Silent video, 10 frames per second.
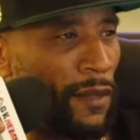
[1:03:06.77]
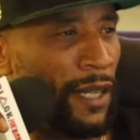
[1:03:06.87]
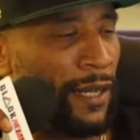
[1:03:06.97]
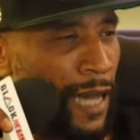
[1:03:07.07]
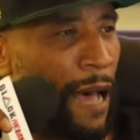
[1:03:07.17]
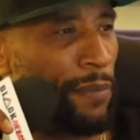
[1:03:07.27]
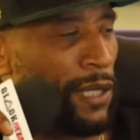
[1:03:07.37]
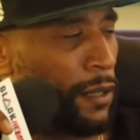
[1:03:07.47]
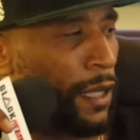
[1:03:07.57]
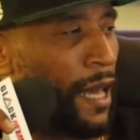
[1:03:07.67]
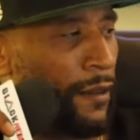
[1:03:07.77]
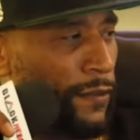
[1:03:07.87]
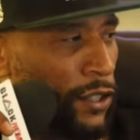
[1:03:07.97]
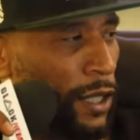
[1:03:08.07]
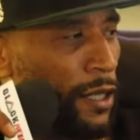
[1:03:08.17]
he copies a lot
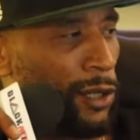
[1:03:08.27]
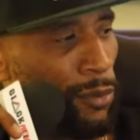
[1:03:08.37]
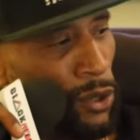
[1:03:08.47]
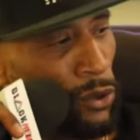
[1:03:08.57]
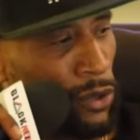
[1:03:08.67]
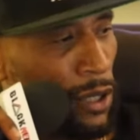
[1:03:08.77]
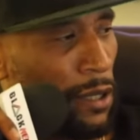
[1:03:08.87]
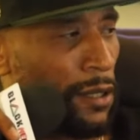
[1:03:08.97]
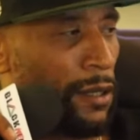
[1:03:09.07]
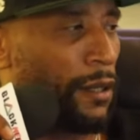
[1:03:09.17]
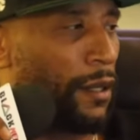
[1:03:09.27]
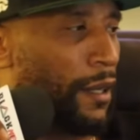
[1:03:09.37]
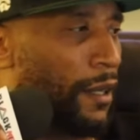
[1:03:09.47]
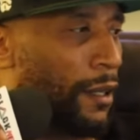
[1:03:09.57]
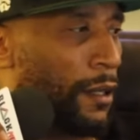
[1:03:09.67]
of shit. His music, his,
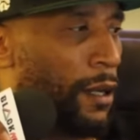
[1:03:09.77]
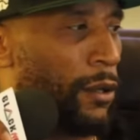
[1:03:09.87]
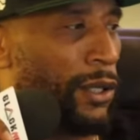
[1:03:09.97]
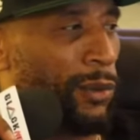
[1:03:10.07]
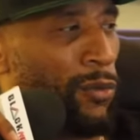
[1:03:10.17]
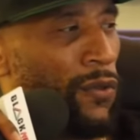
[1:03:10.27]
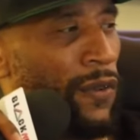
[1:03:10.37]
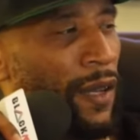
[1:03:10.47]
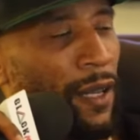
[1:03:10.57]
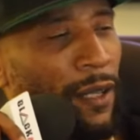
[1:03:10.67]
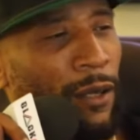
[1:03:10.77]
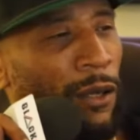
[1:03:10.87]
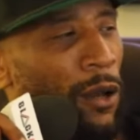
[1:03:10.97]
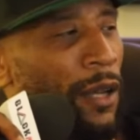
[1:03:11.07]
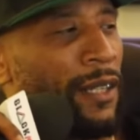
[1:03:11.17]
you know, these movies. Look
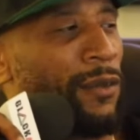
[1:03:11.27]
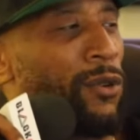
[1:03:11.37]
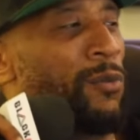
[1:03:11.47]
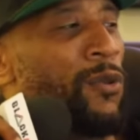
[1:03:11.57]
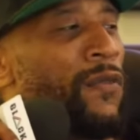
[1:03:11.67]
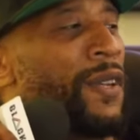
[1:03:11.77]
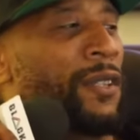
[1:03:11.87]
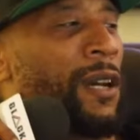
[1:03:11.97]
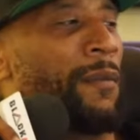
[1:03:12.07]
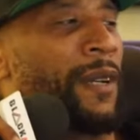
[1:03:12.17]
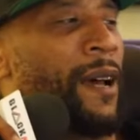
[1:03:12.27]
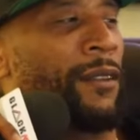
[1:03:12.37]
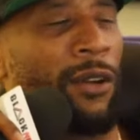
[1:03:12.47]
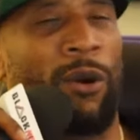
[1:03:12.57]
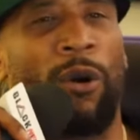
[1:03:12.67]
at all these new movies coming
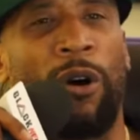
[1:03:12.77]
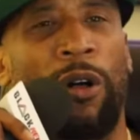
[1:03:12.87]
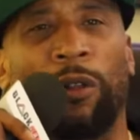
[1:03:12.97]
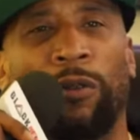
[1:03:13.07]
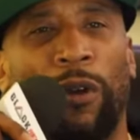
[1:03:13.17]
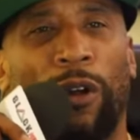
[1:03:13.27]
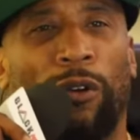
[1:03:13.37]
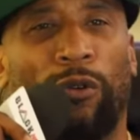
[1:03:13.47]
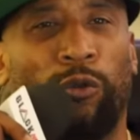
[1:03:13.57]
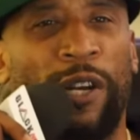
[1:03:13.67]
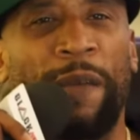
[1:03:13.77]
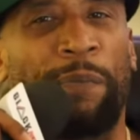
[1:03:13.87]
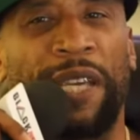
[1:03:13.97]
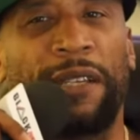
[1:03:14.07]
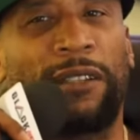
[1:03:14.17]
out. They're all
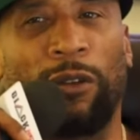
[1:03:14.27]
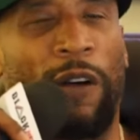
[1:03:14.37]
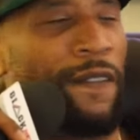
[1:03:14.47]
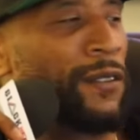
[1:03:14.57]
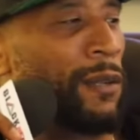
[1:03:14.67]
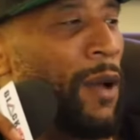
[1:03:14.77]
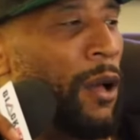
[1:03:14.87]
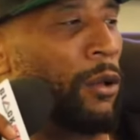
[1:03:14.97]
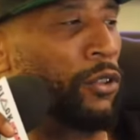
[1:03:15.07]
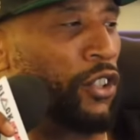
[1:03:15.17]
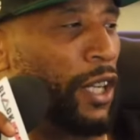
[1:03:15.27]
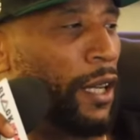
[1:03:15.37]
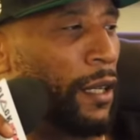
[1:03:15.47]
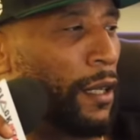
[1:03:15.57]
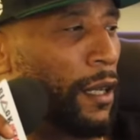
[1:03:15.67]
repeats off of some old
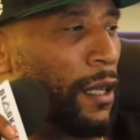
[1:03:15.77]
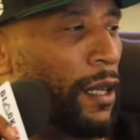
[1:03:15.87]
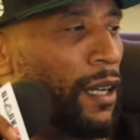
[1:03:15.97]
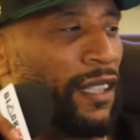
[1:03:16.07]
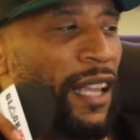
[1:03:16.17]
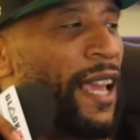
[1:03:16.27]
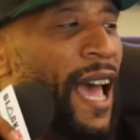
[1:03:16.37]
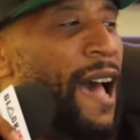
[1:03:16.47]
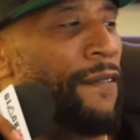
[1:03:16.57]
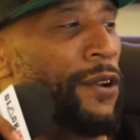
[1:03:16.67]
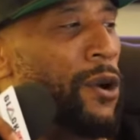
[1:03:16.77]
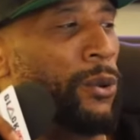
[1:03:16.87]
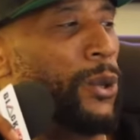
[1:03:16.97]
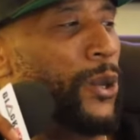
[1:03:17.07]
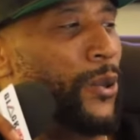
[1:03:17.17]
shit. Because mm-hmm. mm -hmm. they have
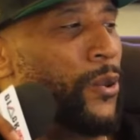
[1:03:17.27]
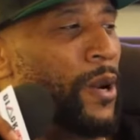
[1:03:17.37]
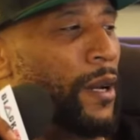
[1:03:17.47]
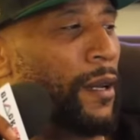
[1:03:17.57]
no new